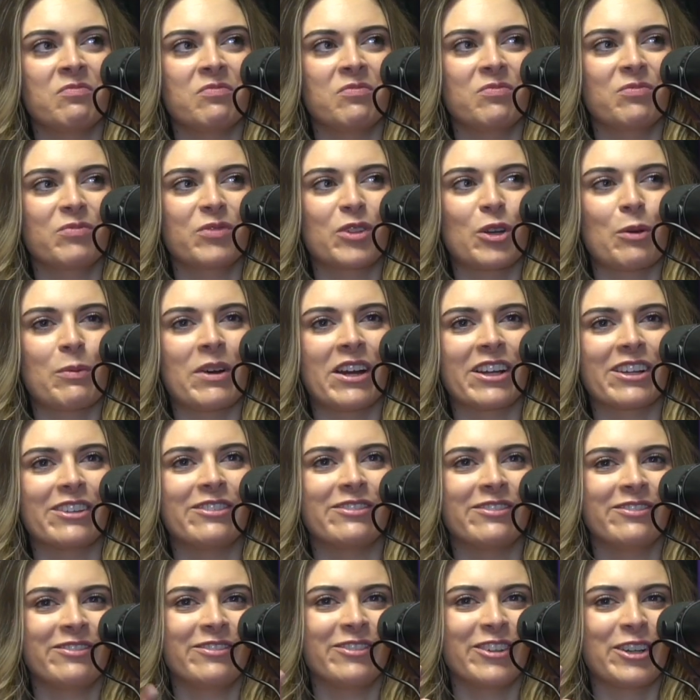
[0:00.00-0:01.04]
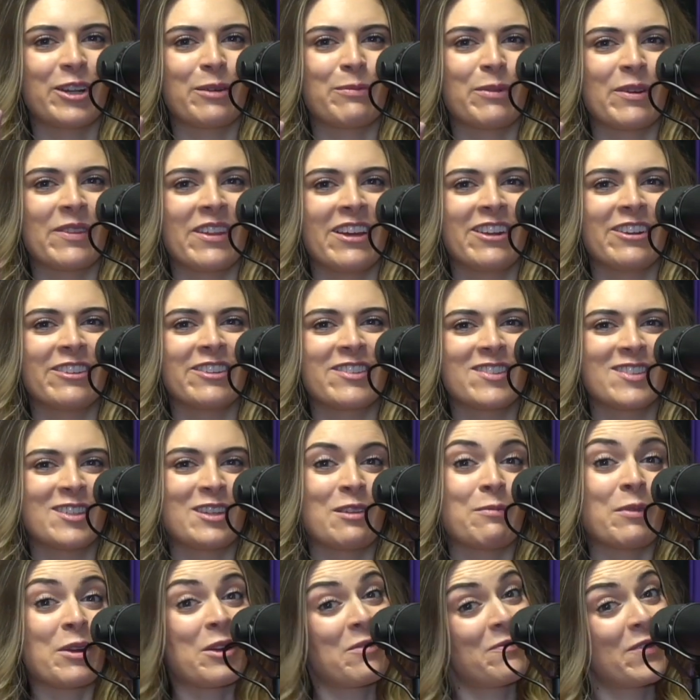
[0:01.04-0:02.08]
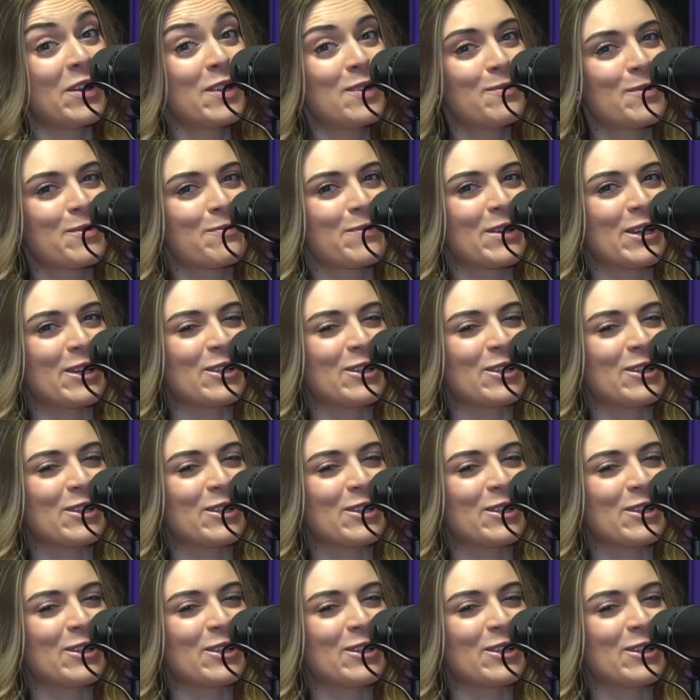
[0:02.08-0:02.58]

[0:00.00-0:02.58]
Go back and read up on that on the City of Marion Facebook page